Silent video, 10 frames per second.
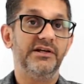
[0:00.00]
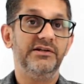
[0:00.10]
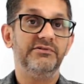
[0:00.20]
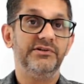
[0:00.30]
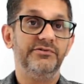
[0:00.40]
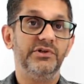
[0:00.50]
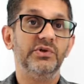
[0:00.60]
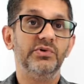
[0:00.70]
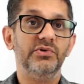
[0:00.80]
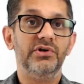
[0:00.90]
Even if you go
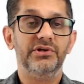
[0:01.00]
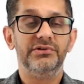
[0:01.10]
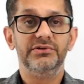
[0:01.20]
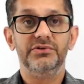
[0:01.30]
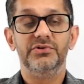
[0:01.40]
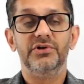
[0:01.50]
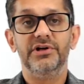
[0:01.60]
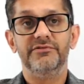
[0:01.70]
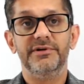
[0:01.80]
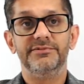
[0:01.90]
on
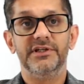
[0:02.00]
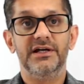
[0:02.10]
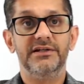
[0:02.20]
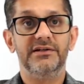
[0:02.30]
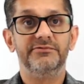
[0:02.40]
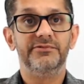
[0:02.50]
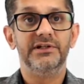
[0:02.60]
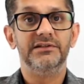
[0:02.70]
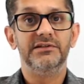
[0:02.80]
our website and fill in